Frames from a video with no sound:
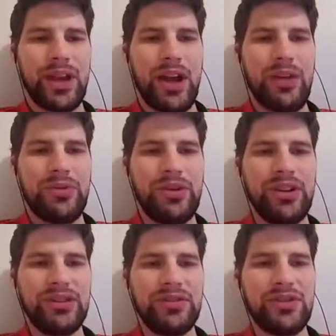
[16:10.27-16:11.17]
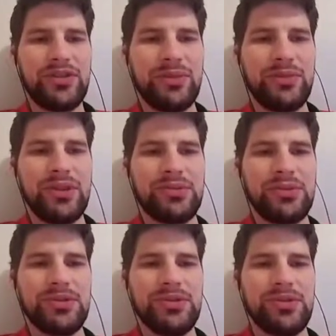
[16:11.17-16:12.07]
I would have liked if he dropped the heal
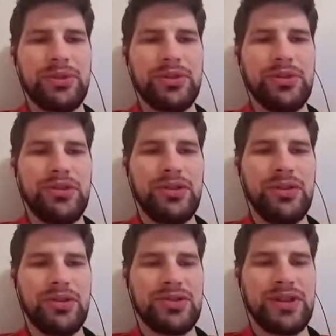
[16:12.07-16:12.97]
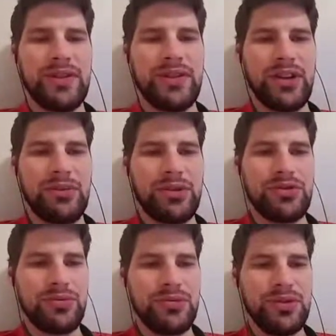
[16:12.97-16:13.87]
spells a little bit earlier. He could have saved a lot more
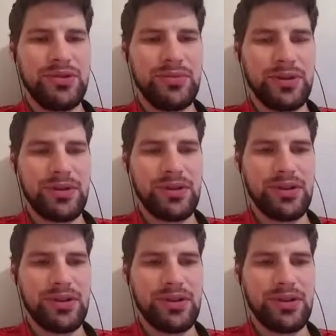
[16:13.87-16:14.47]
troops, but